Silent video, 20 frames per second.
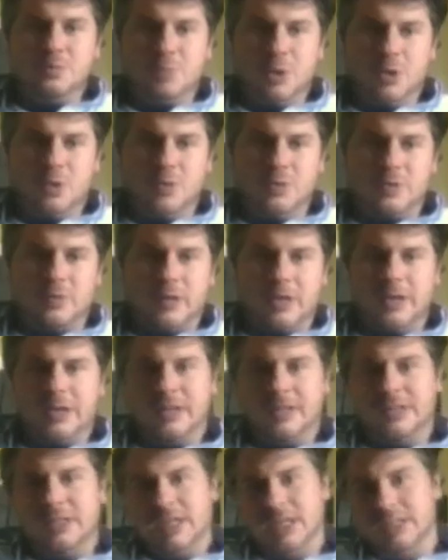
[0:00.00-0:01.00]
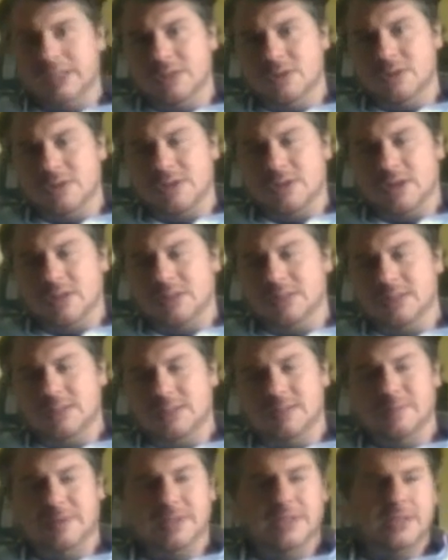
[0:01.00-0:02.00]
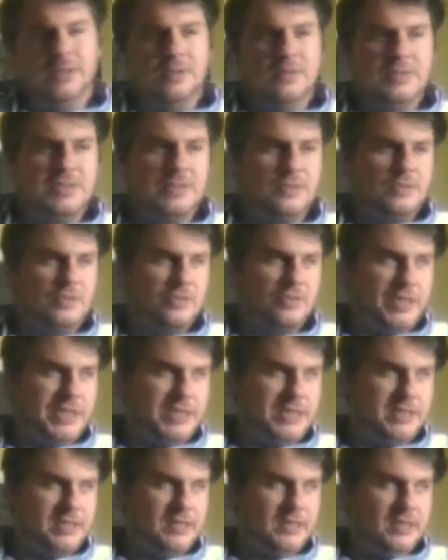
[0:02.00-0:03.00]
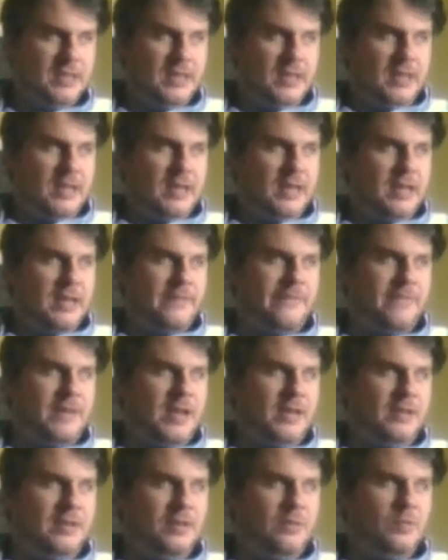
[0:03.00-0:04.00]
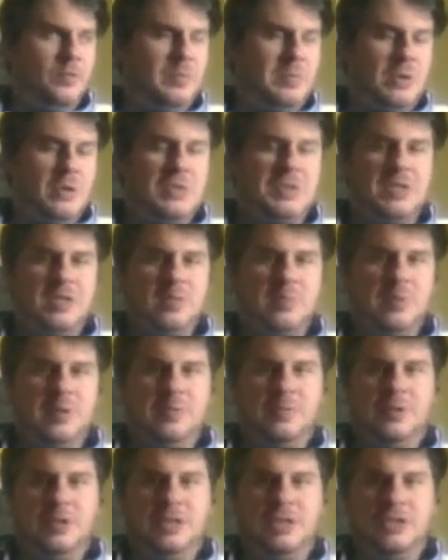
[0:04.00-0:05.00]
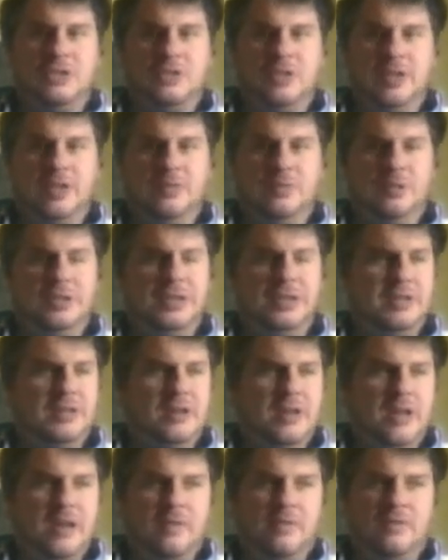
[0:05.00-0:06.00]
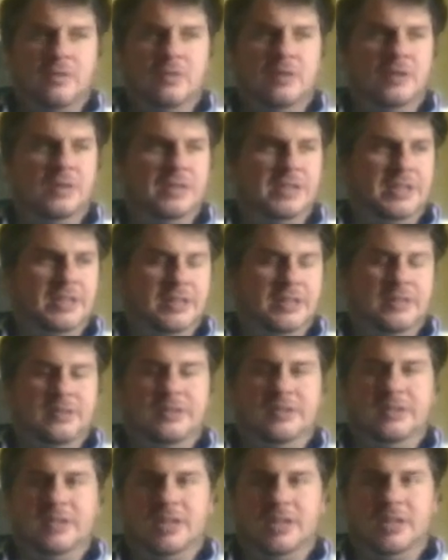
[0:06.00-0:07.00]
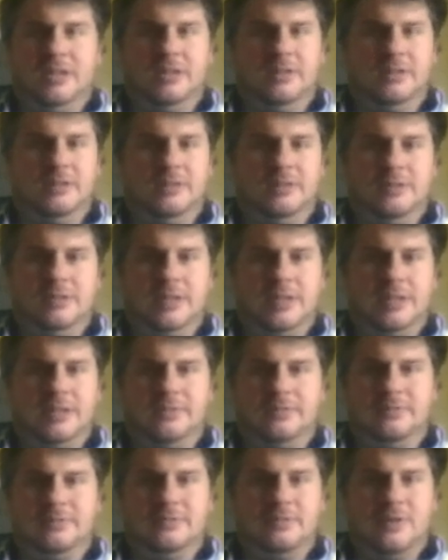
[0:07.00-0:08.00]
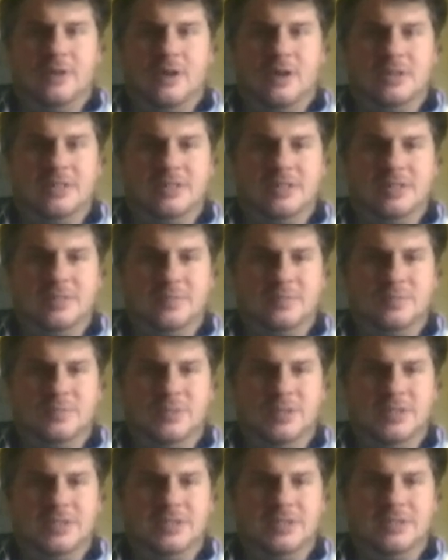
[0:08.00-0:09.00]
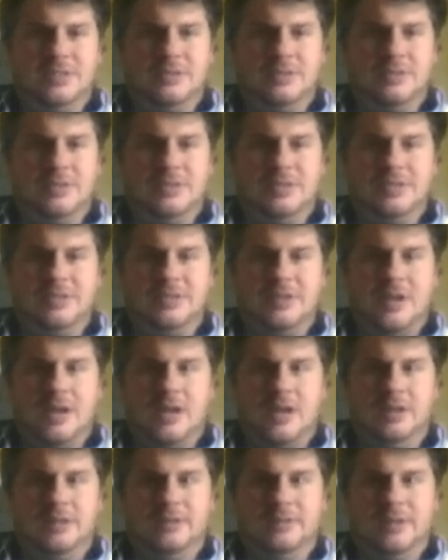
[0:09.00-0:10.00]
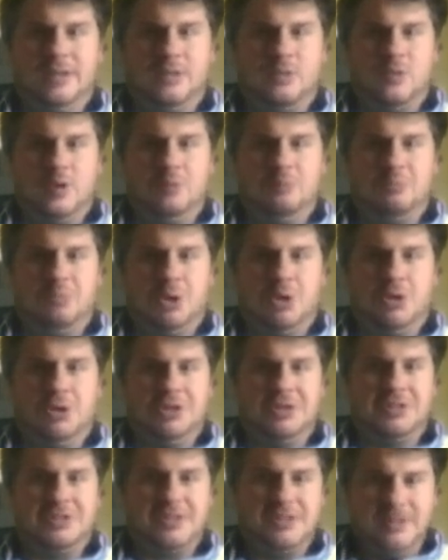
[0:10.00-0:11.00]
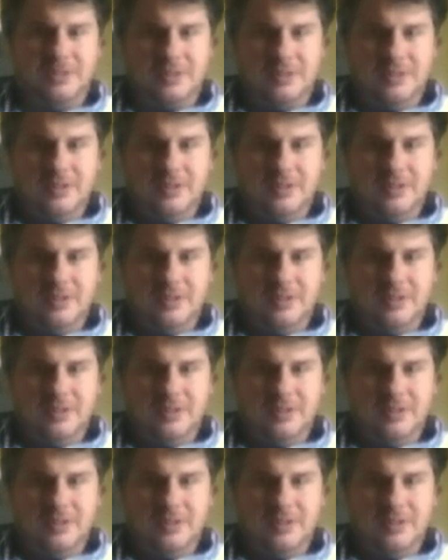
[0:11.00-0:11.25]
both, right? I diagnose autism and I also treat. And I find that with most of the people I treat, we never really get into like autism, is it or is it not? Like what bird is it?